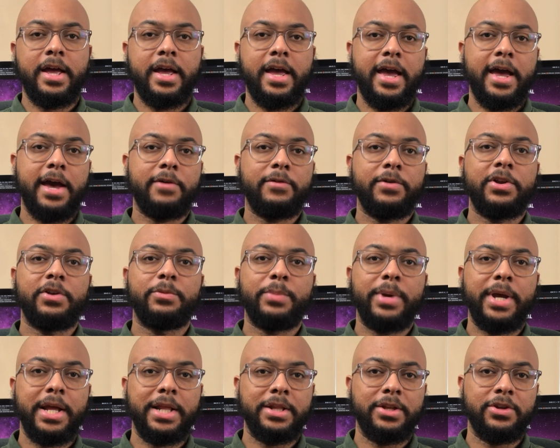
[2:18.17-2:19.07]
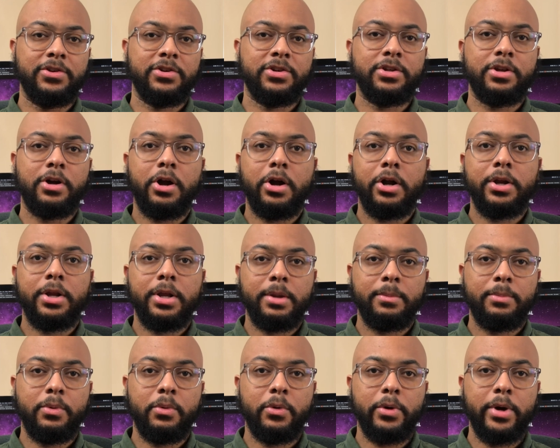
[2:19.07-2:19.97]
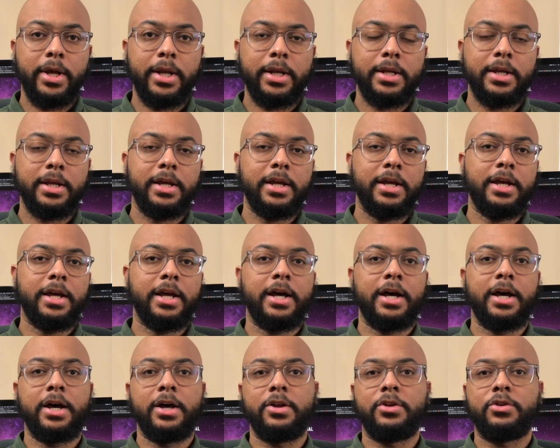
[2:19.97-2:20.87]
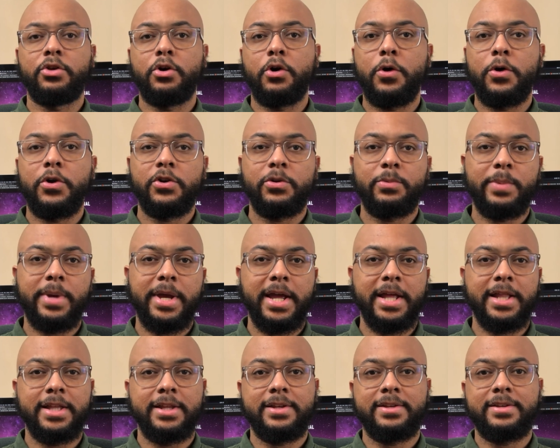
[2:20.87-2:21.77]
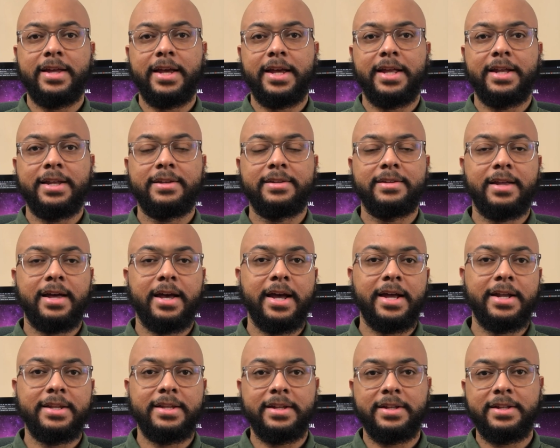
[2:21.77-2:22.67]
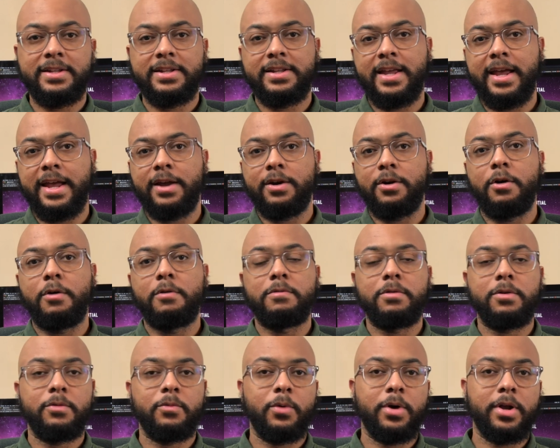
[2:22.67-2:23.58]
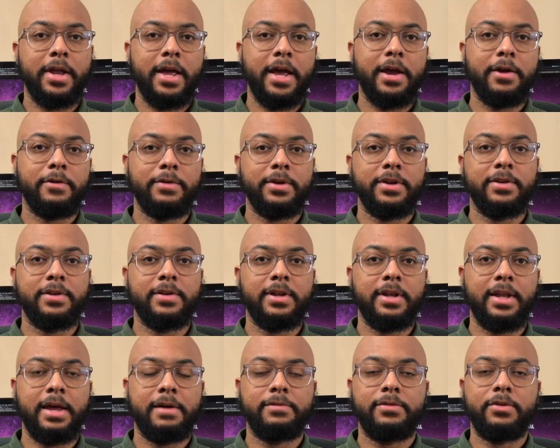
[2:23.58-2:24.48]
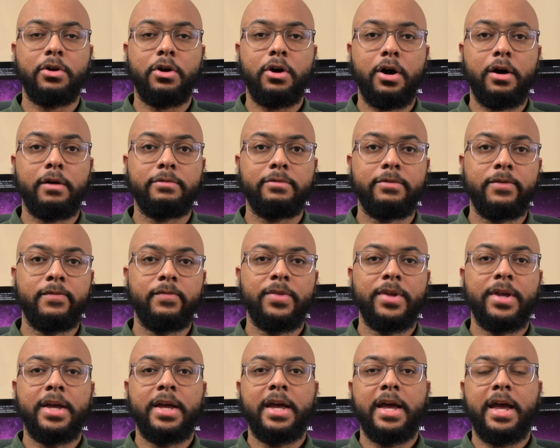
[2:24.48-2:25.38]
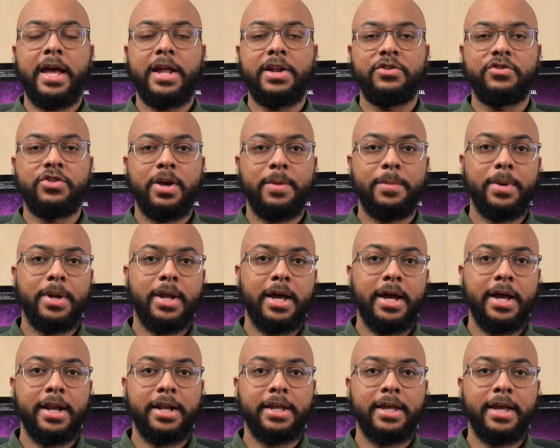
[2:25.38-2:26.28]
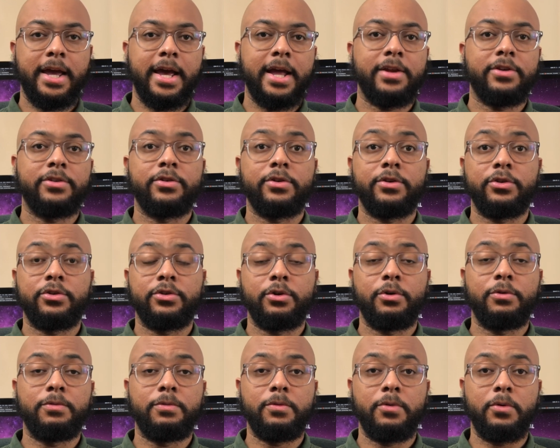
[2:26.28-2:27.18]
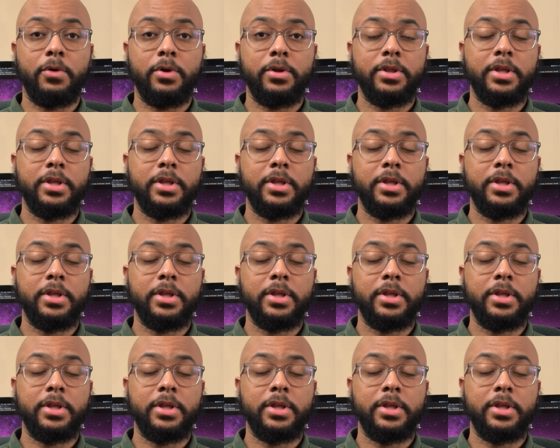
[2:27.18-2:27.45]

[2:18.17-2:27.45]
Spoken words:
Aries being the starting point, Taurus being the second sign to take over what Aries left off, and Gemini and Cancer and so forth.